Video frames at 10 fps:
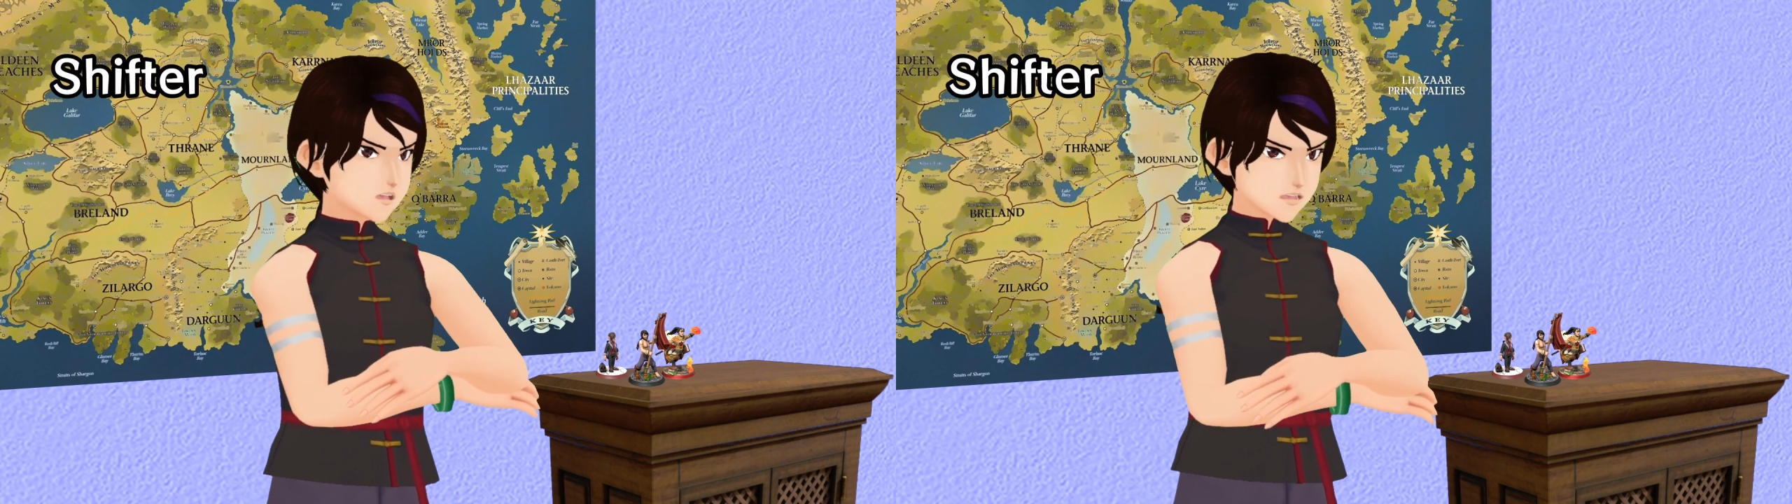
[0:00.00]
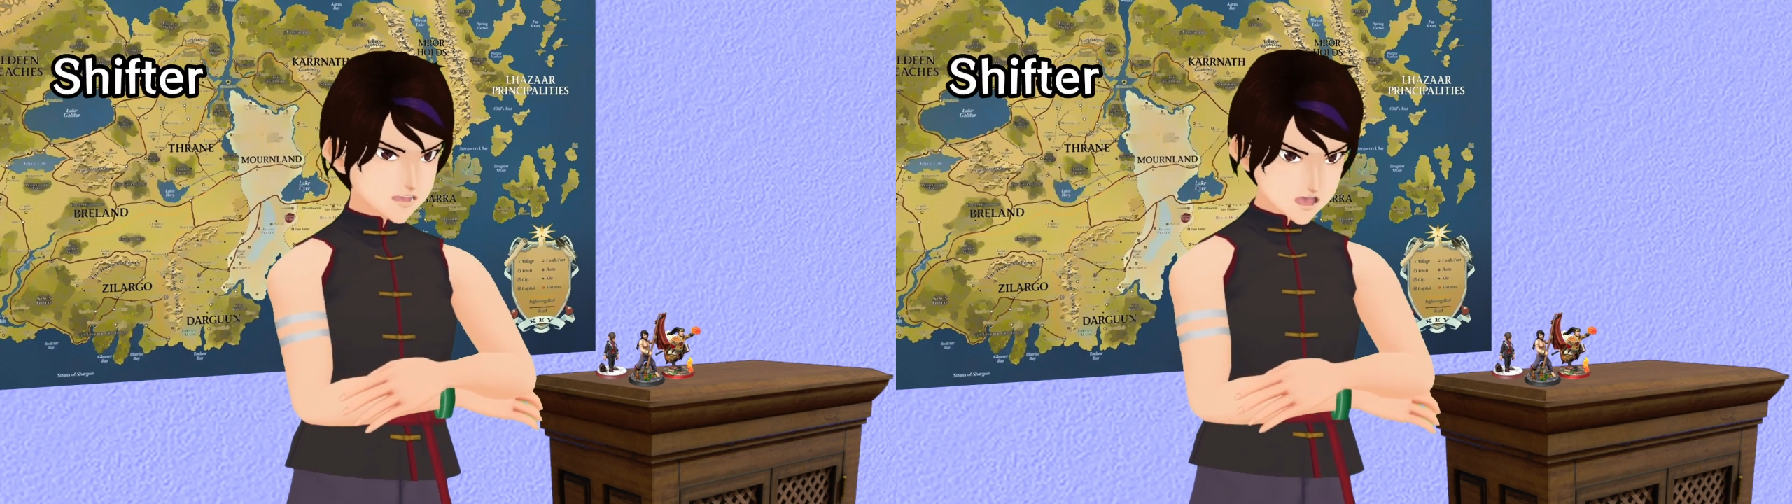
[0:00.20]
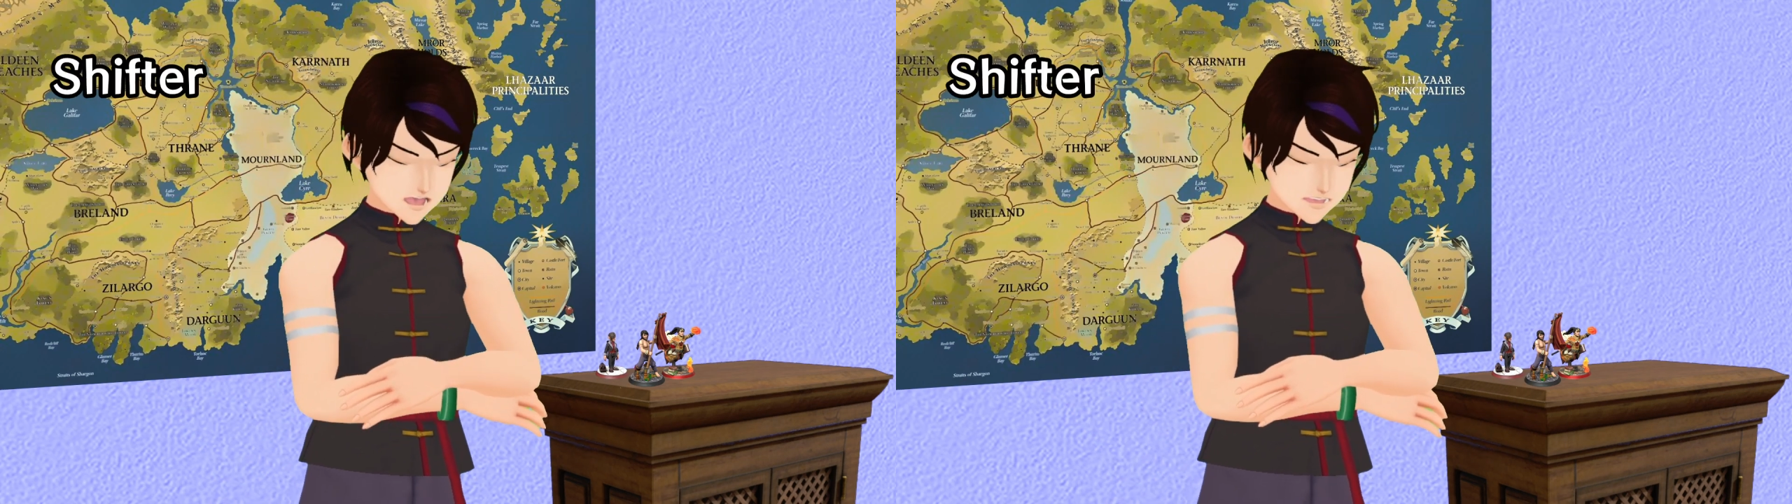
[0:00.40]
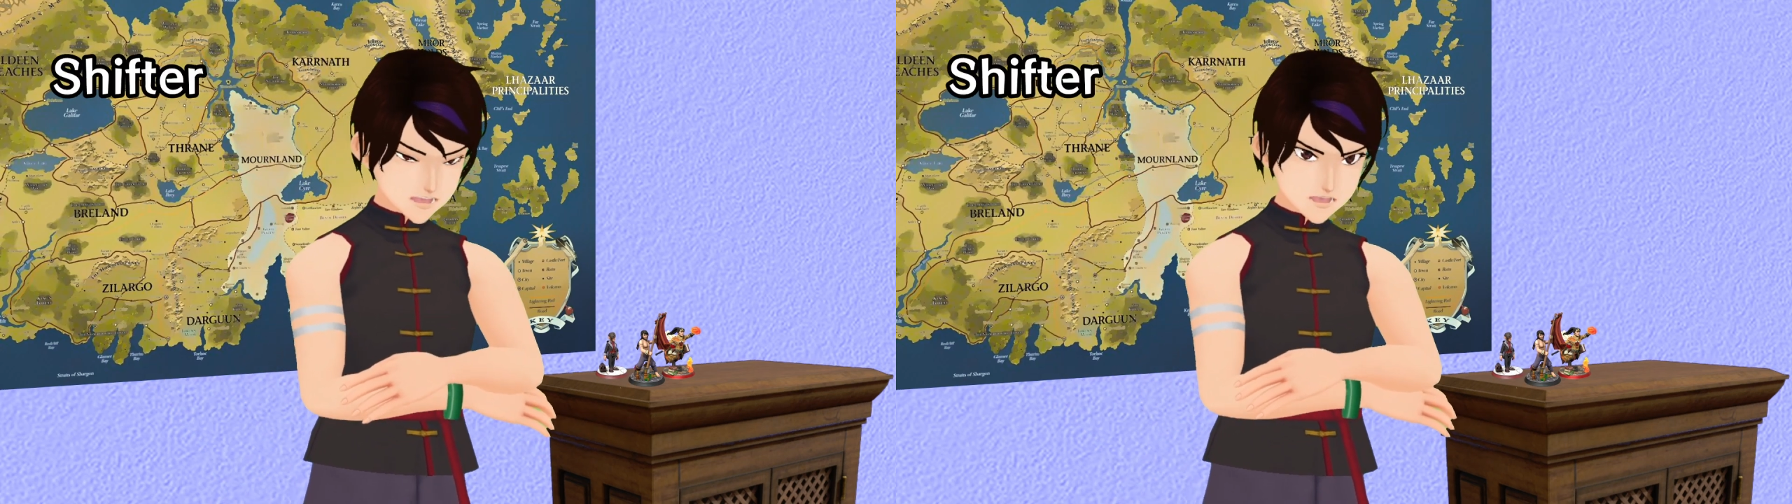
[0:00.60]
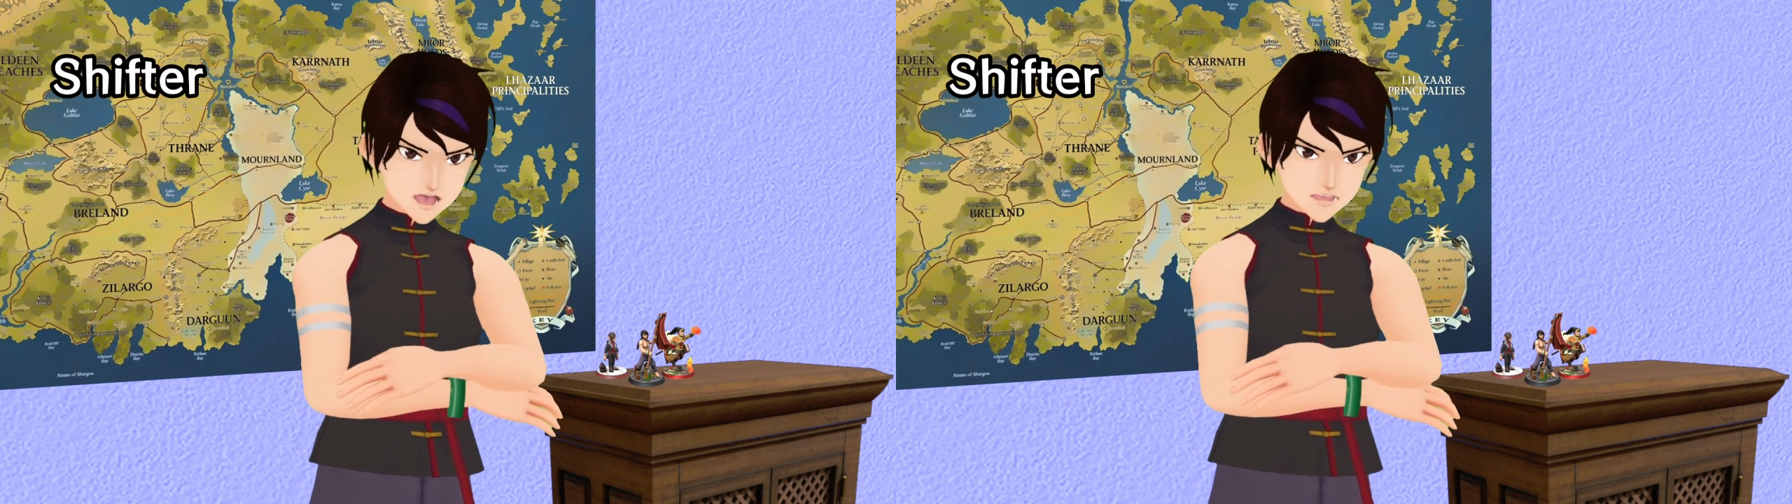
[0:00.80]
Every time I have
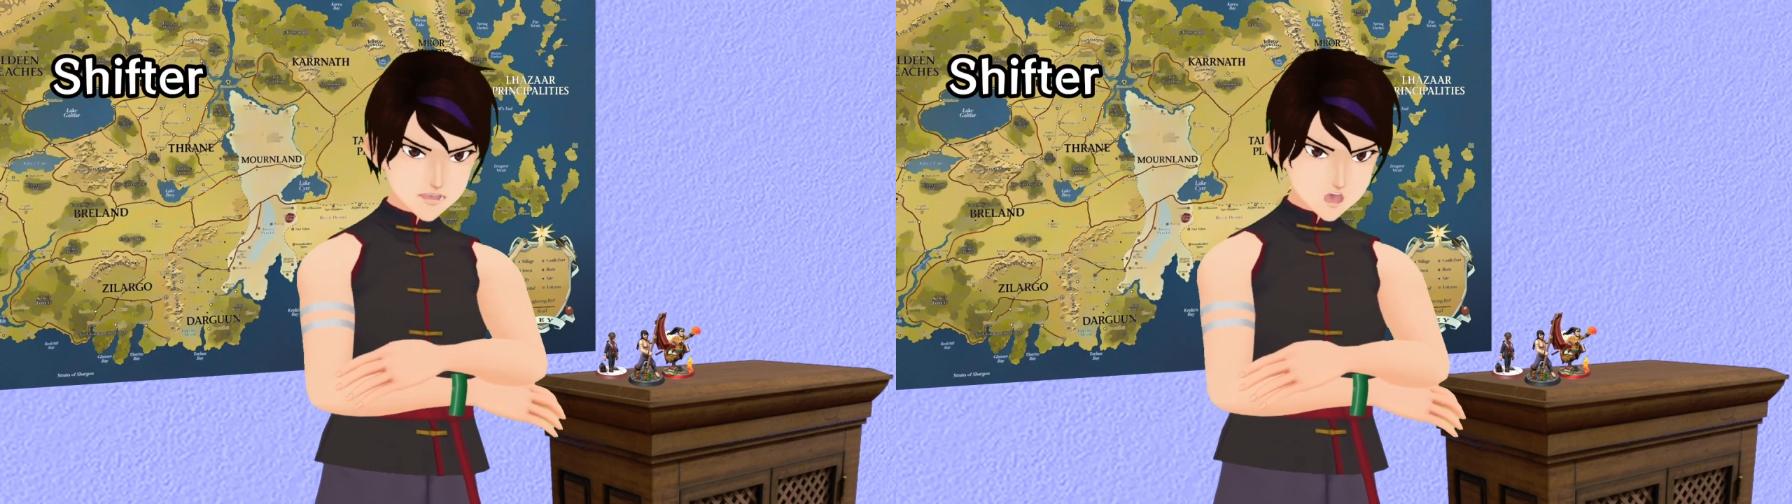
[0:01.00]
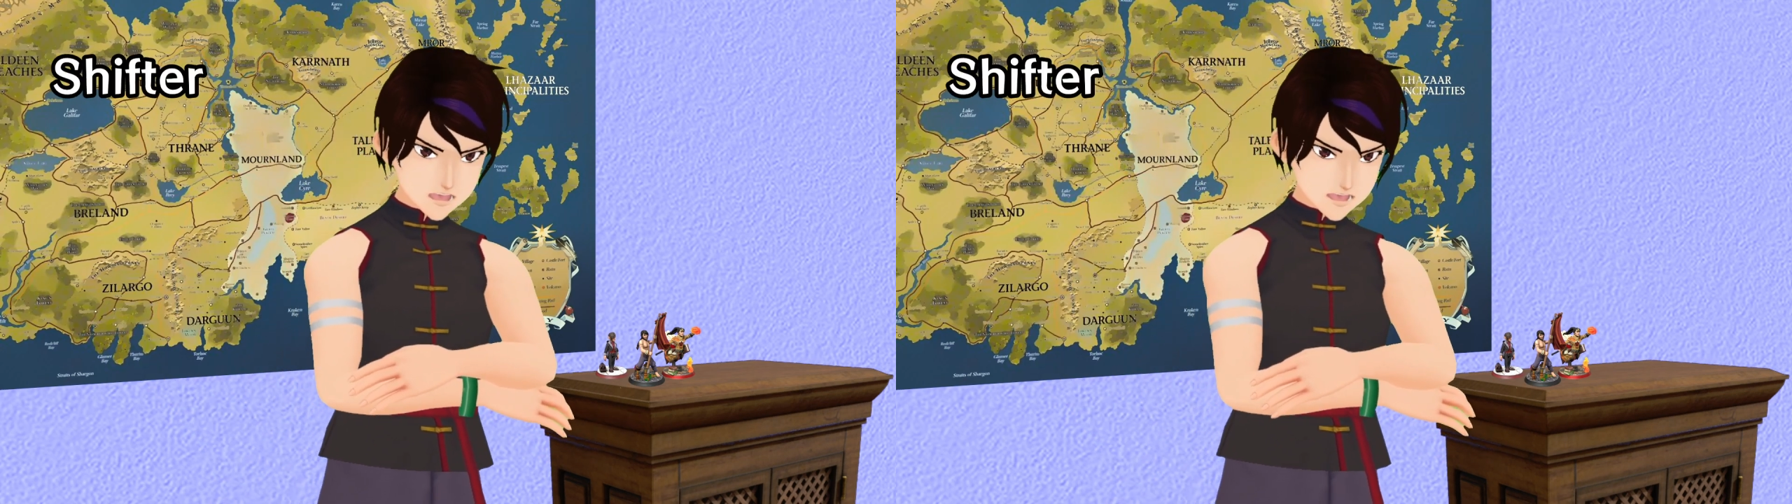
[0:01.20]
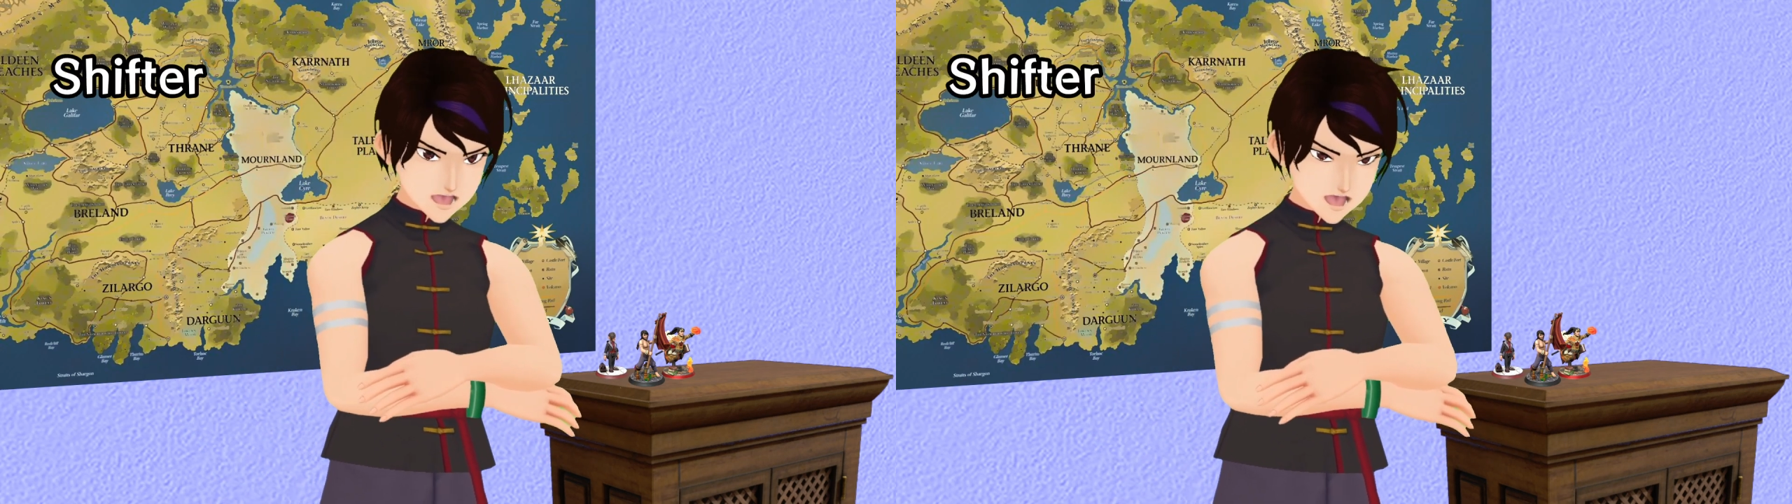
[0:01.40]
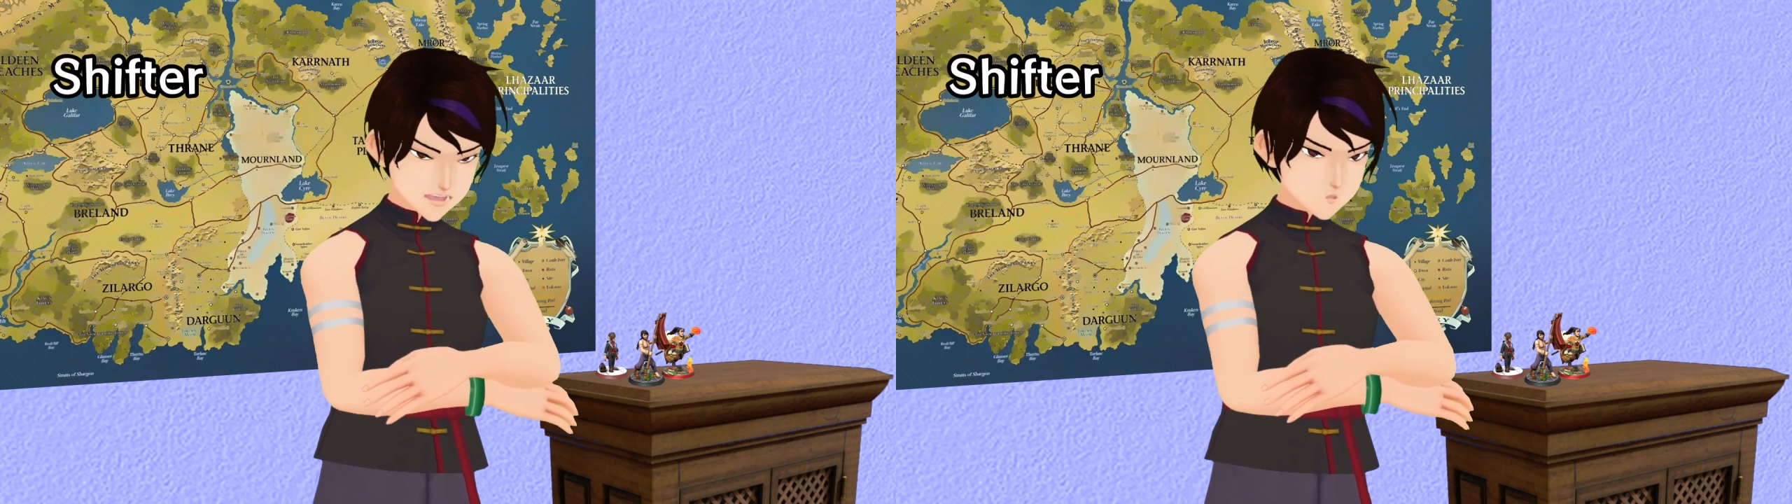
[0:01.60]
to fight your kind,